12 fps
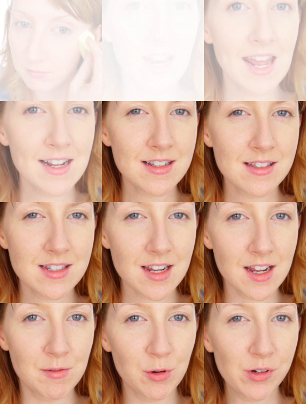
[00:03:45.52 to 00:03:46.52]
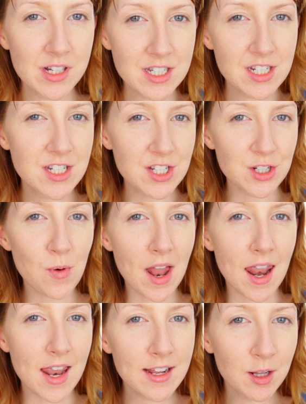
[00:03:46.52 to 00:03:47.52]
Next, I'm going to do
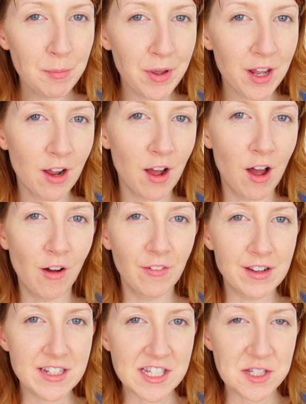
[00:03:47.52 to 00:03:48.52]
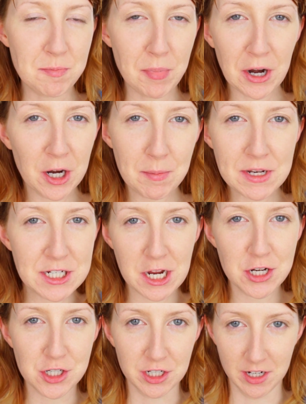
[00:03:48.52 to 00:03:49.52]
a little bit of
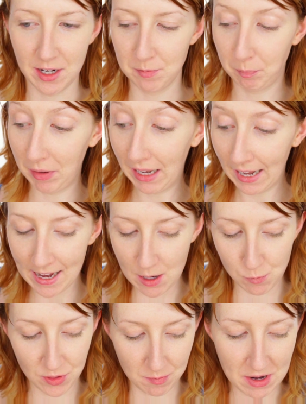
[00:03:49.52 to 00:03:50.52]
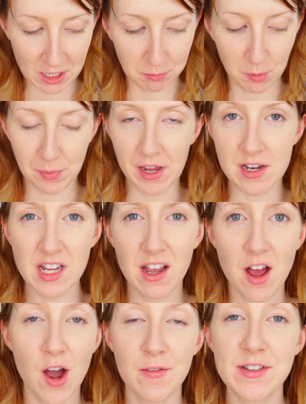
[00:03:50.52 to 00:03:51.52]
experimentation and play with the makeup a bit.
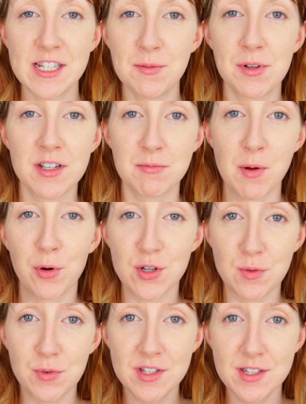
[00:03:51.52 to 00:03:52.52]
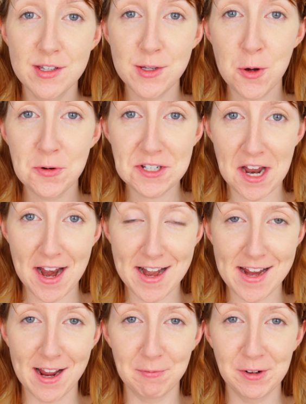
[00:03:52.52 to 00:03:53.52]
Obviously, because my budget was so
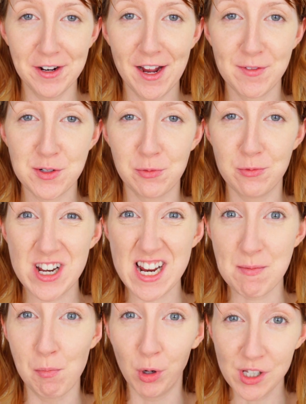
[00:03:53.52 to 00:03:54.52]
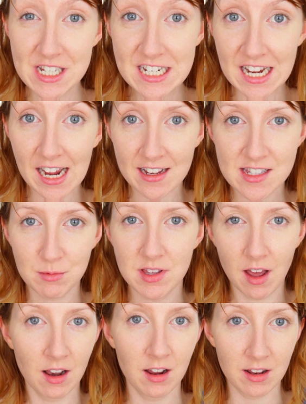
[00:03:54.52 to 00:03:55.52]
tiny, I'm gonna have to really multitask
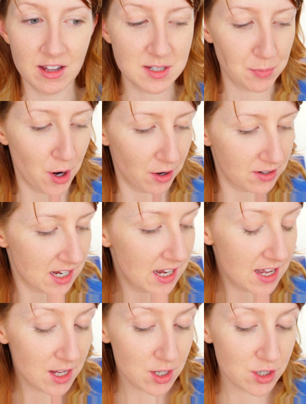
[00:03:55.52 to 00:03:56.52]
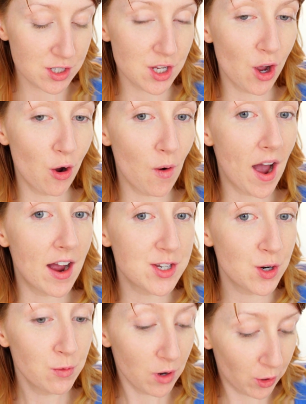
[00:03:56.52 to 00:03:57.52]
with a lot of these products. So I
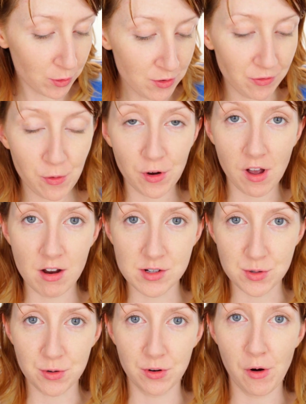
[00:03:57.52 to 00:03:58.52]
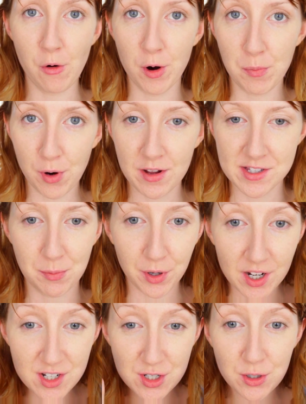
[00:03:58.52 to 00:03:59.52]
couldn't afford a contour or a bronzer,
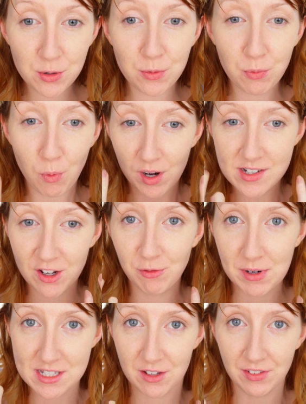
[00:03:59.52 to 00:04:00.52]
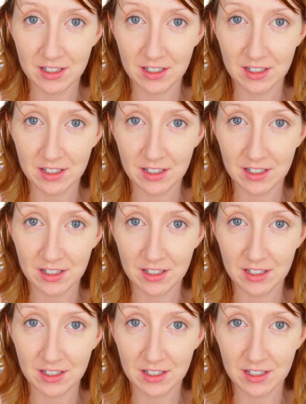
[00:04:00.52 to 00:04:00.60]
but I do want to give myself